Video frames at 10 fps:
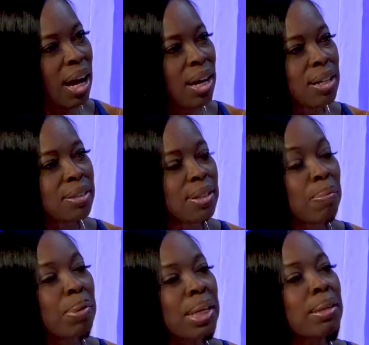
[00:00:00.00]
uh, to
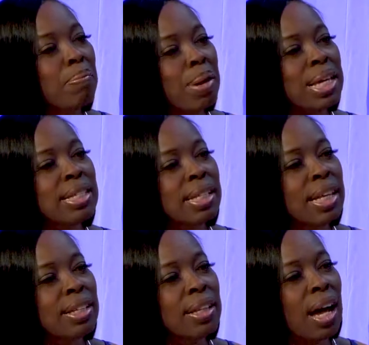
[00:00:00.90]
be the best
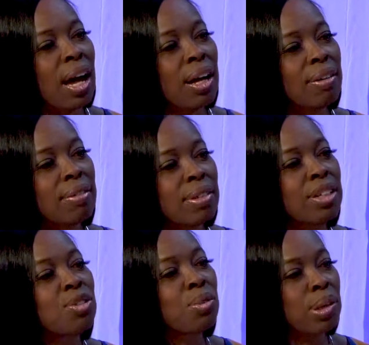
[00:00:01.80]
that uh,
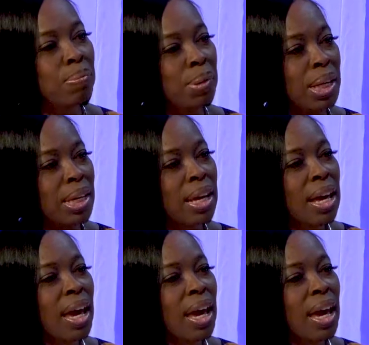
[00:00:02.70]
that you could be?